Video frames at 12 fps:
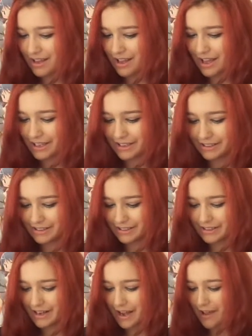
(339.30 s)
I
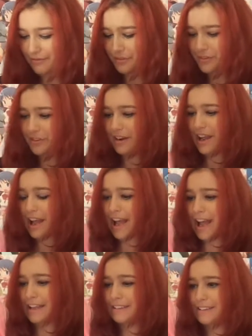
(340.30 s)
never
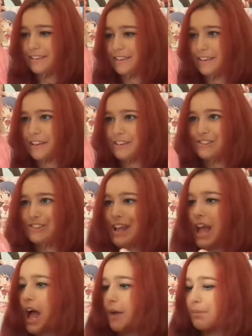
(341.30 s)
had this
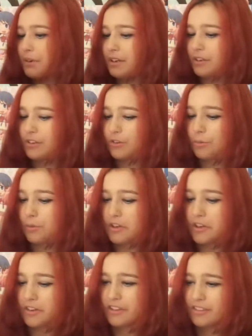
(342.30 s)
happening to
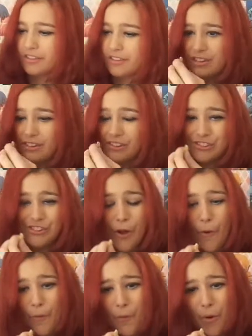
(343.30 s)
me. There's
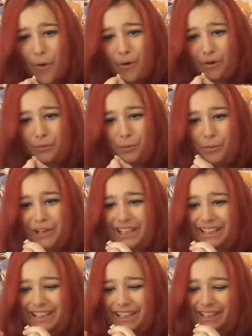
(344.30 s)
no hook,
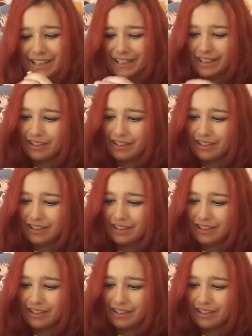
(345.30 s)
really